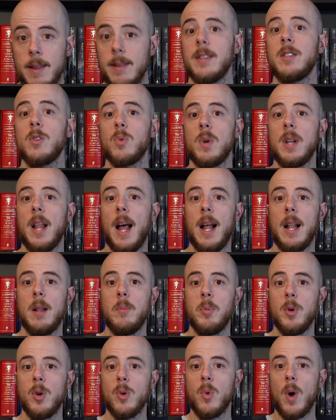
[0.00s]
This will
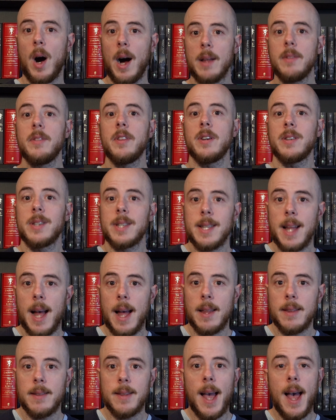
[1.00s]
help you
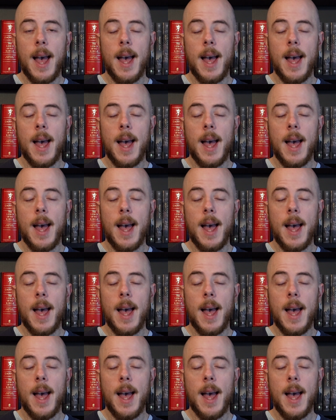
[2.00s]
understand